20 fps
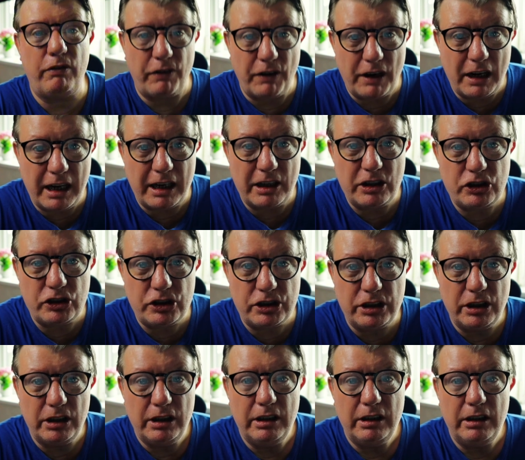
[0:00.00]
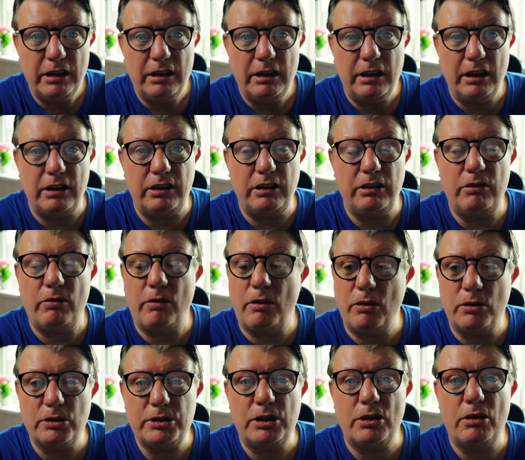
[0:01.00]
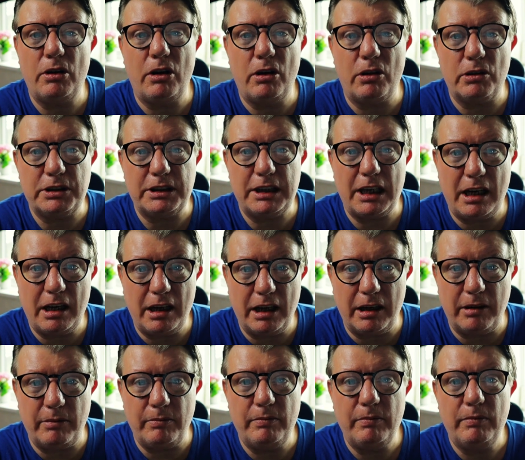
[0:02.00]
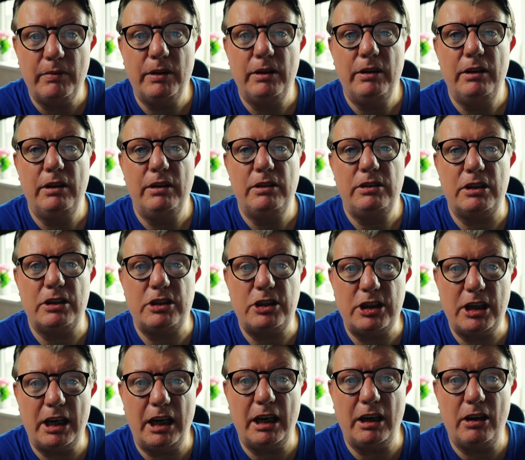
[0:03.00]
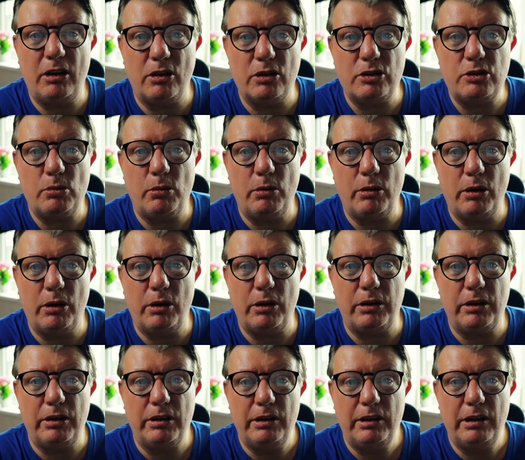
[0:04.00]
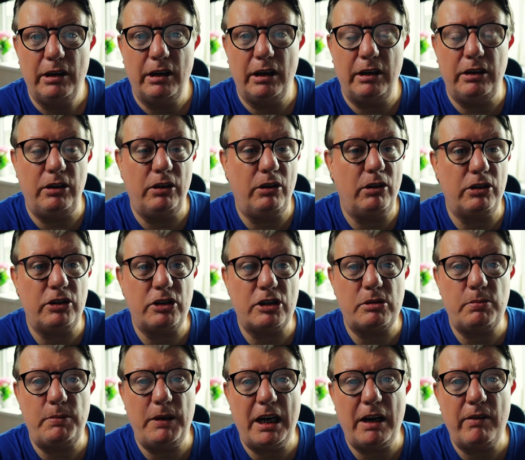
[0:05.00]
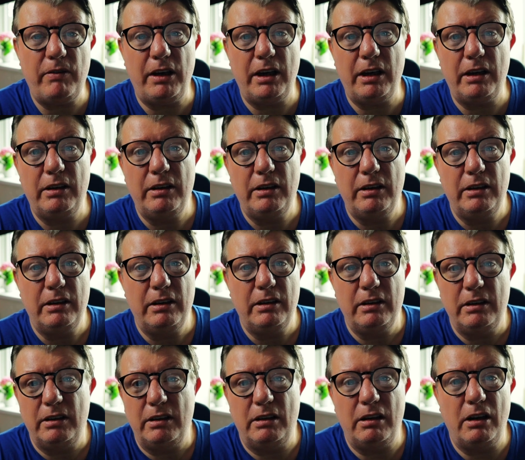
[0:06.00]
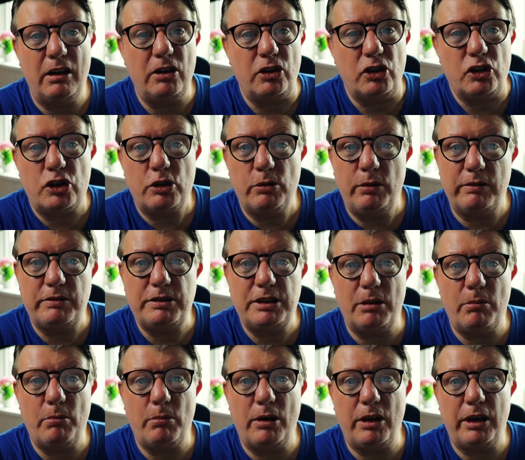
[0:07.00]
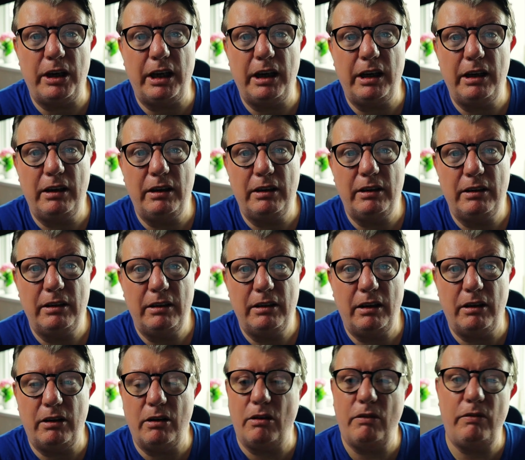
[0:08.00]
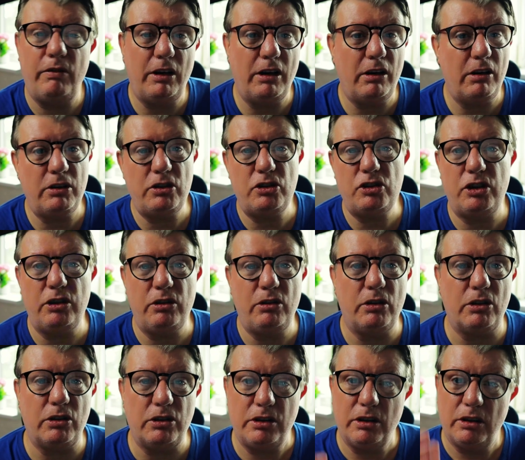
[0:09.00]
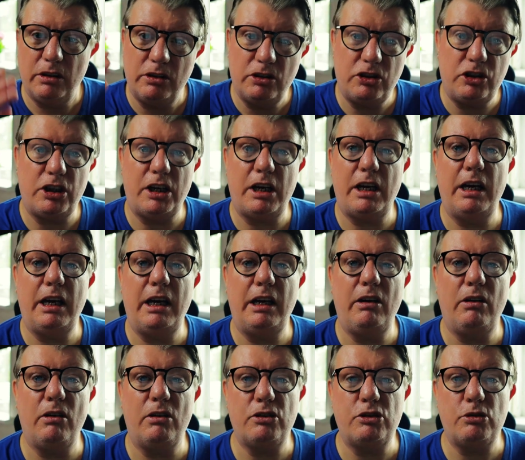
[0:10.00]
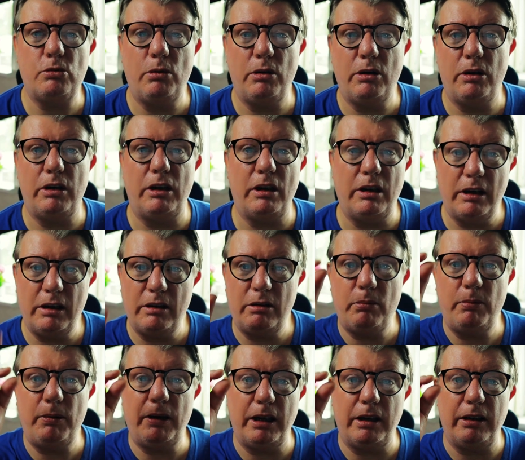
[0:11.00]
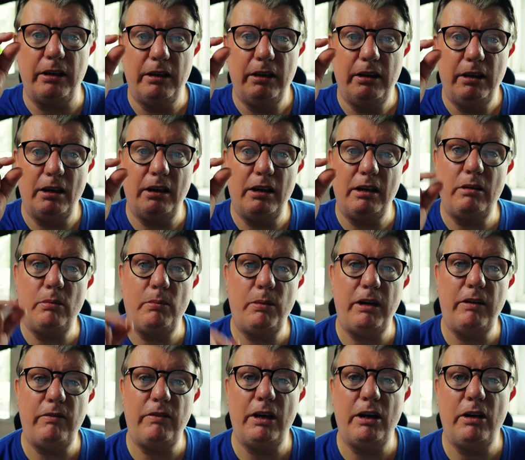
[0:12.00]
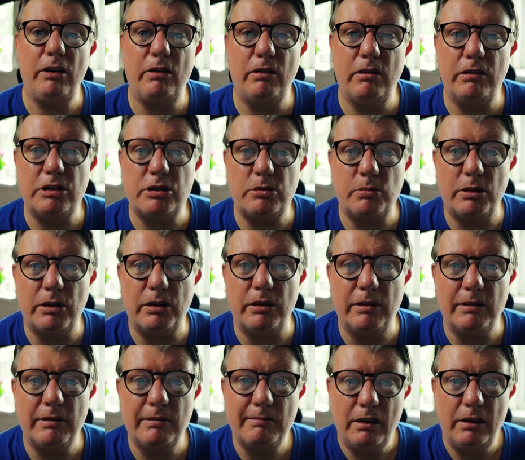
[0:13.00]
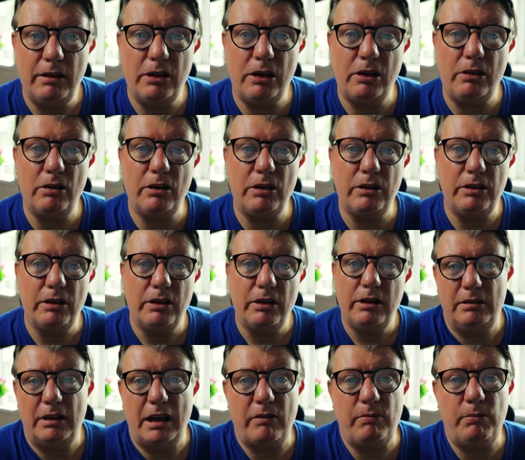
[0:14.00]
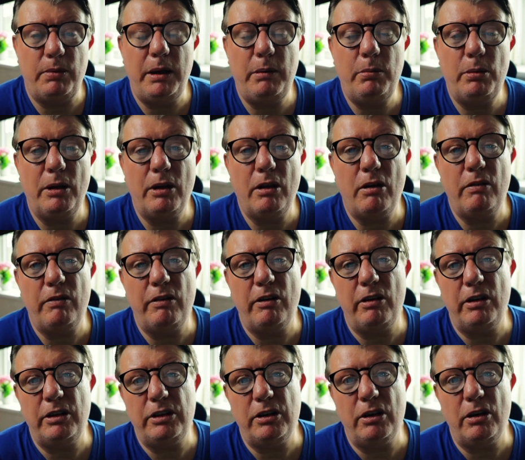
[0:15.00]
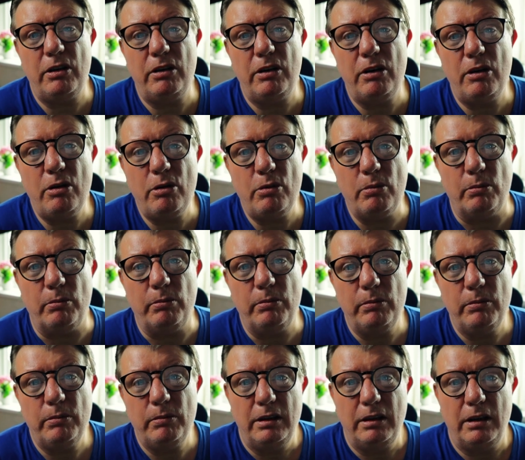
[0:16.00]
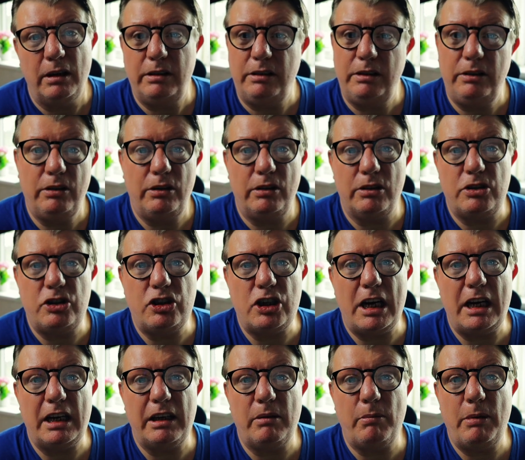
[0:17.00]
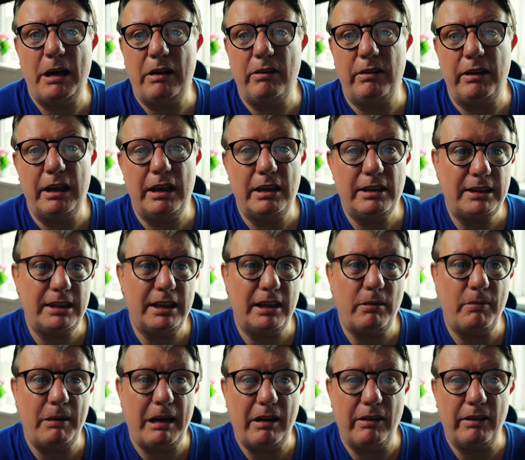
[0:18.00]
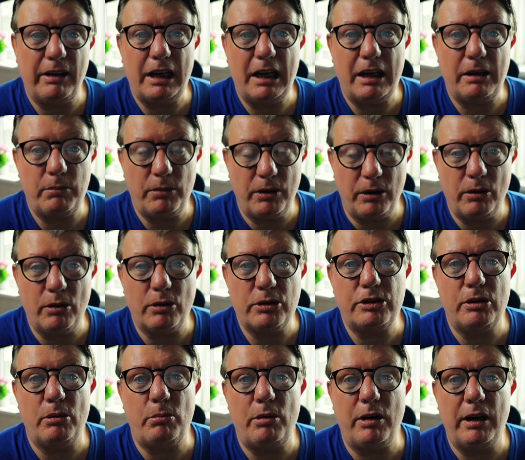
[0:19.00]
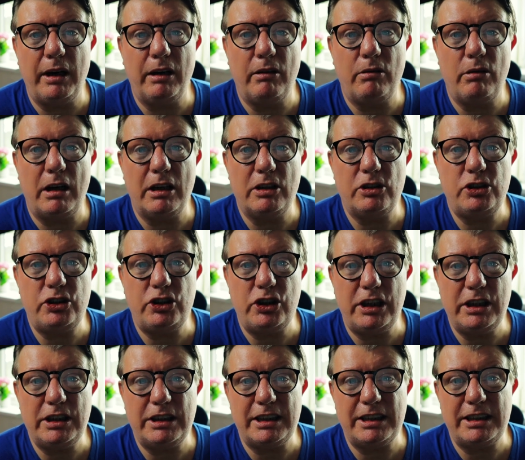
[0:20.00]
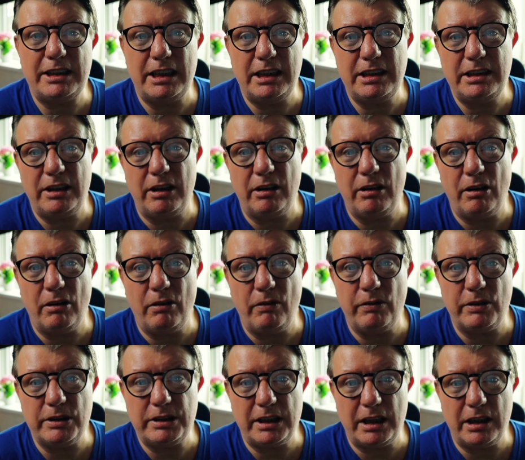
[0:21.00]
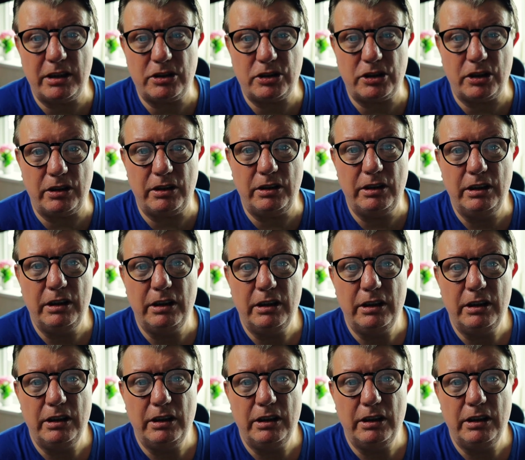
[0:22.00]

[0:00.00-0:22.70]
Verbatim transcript: flesh, and you've also got time to share God's word. And you could just be having lunch with somebody, and over lunch you could share God's word a little bit, a little bit of encouragement. You could have people over at your home and you could chat about this and about that, but also bring Christ Jesus into the conversation,